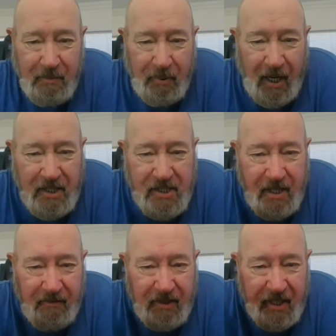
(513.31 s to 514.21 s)
Price of
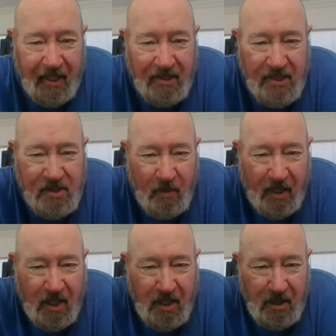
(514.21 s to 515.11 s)
everything just
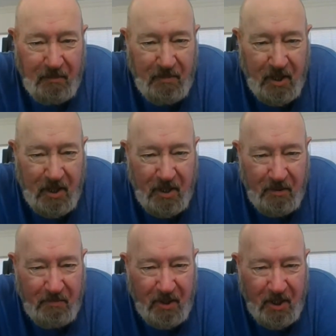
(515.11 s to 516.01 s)
went up,
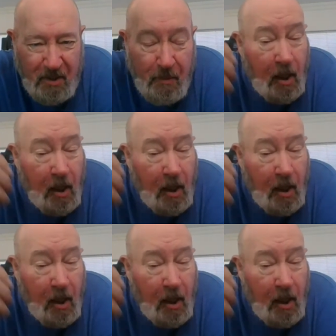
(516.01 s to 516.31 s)
up, up.